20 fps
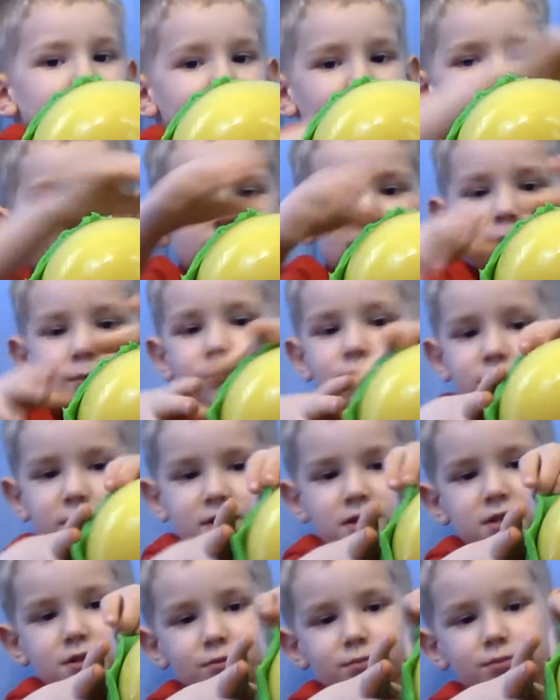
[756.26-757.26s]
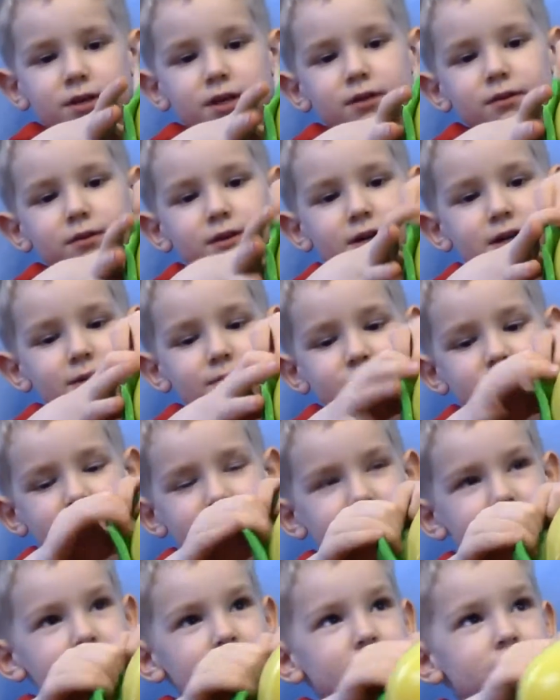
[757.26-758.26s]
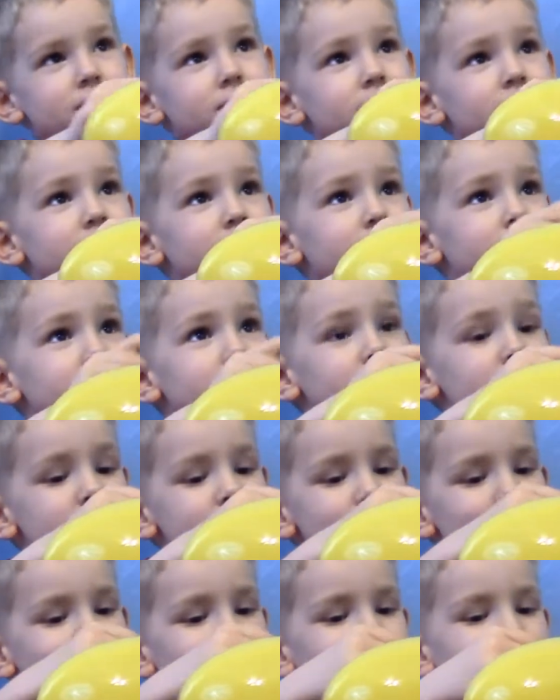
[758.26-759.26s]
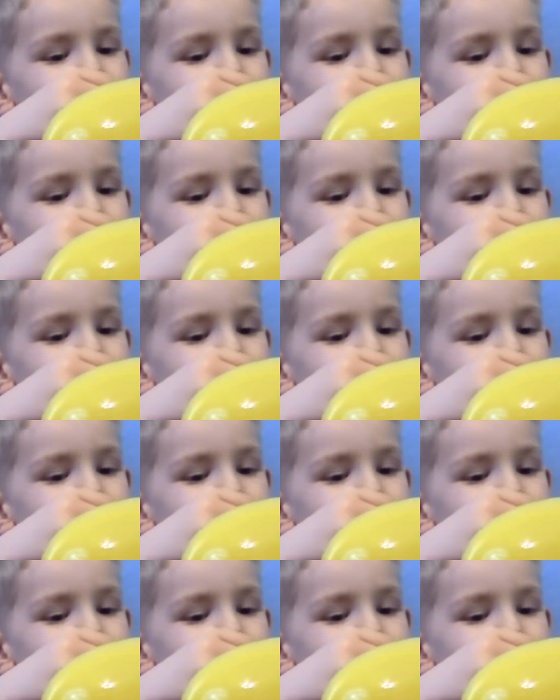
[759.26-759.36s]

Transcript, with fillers: found that one superhero episode? What? Be